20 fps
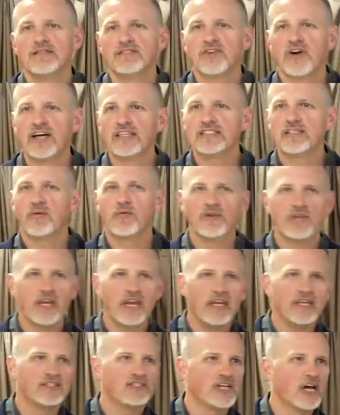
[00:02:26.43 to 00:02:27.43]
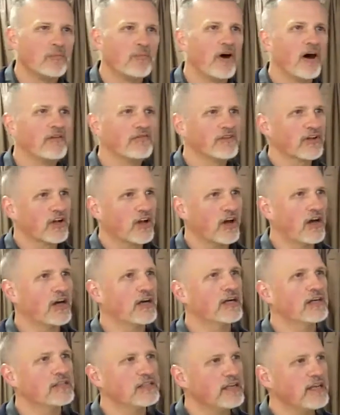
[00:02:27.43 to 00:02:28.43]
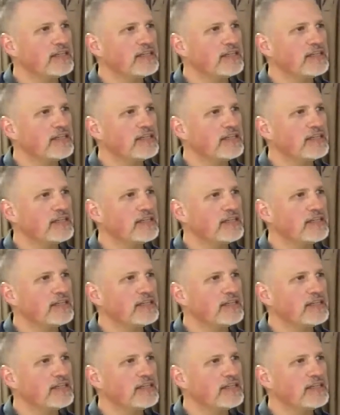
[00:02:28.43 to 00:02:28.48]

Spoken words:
So I said, well, you need to jump off the car.